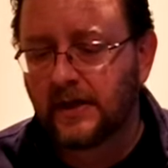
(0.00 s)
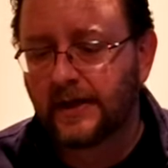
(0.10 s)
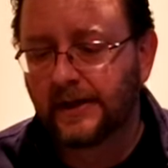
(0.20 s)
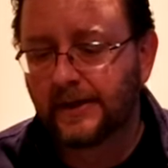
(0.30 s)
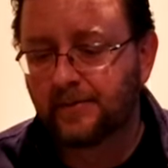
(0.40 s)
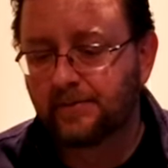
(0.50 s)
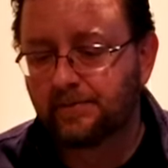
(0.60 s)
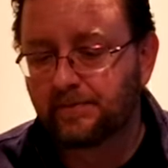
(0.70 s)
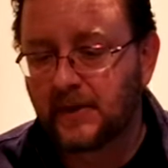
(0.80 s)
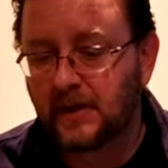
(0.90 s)

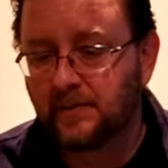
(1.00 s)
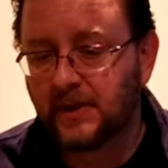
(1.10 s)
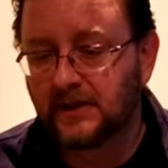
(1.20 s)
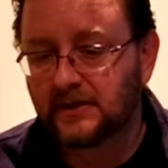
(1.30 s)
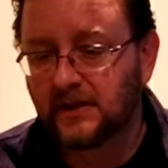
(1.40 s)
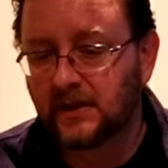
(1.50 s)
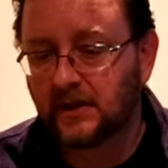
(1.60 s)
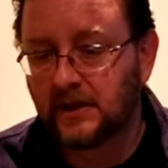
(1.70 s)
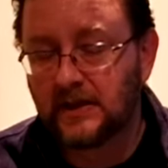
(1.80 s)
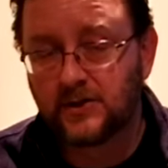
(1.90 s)
But
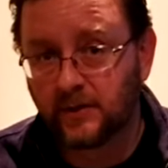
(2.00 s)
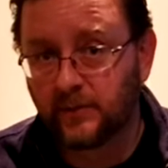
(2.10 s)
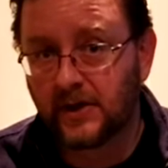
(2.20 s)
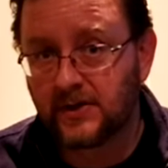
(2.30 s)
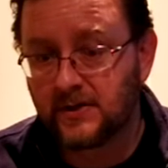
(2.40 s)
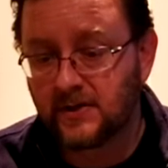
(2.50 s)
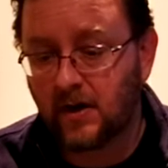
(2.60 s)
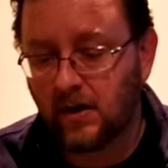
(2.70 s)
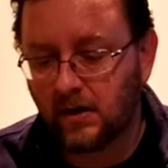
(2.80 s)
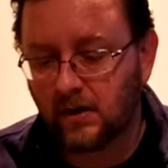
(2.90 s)
initial impressions
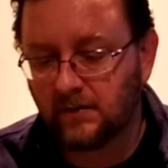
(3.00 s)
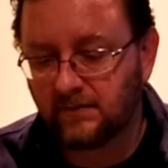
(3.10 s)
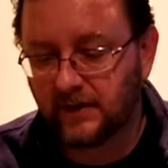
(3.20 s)
are